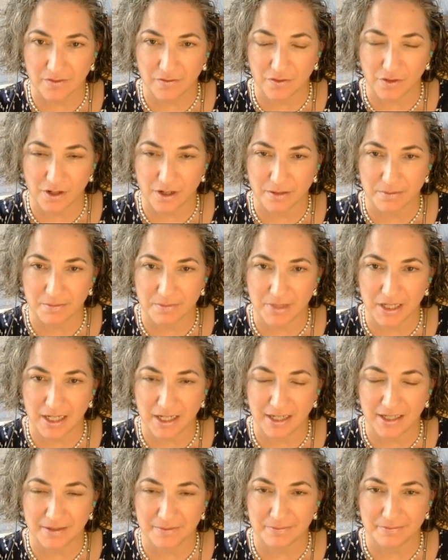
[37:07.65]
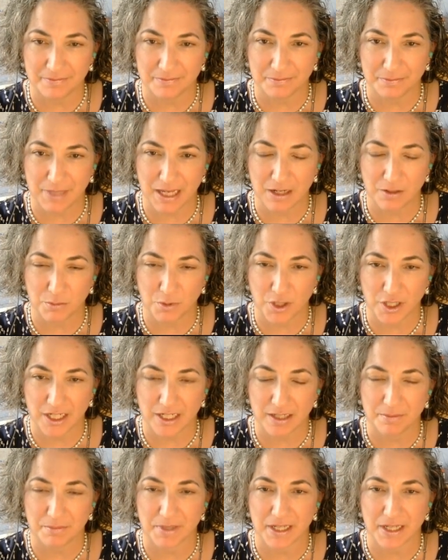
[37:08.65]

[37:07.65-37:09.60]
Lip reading: from paddleboarding,